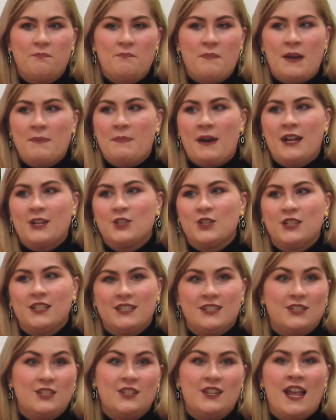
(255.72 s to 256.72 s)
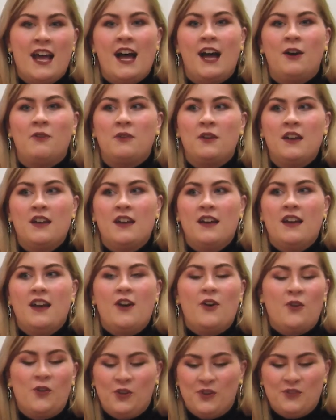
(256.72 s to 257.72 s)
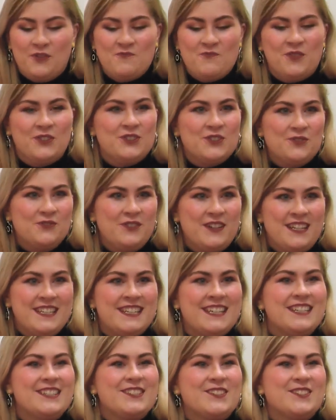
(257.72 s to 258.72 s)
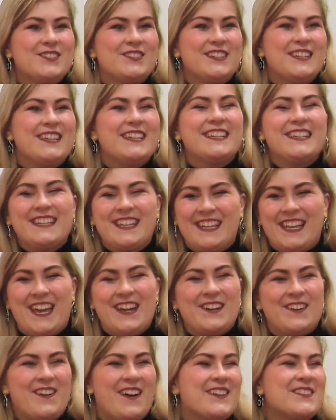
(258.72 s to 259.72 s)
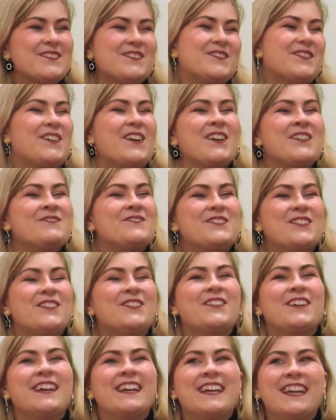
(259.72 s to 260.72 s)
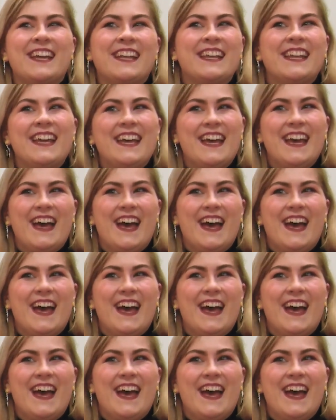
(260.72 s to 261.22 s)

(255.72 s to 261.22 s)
my bachelor's to now, all of them want to read it just to get a grasp of what I'm doing, and